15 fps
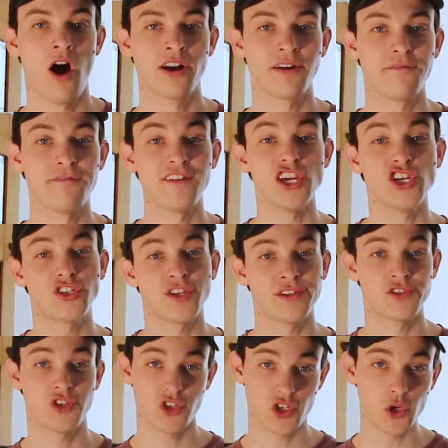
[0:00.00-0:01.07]
on
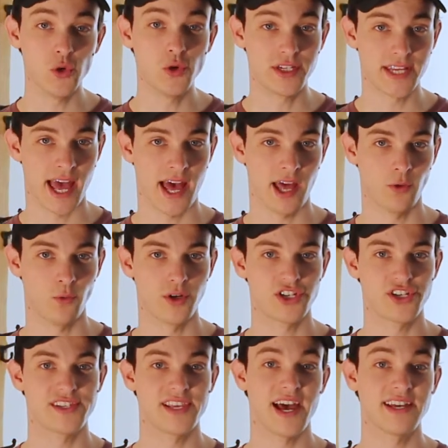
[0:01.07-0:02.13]
Ephesians 2:10,
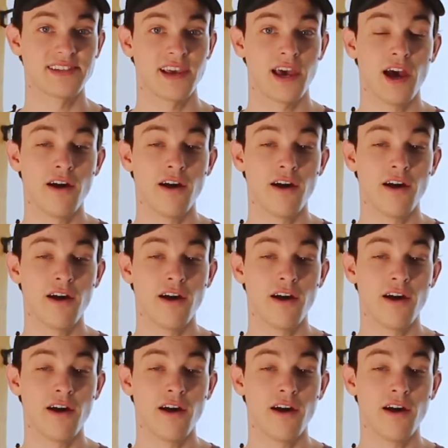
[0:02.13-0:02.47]
which says,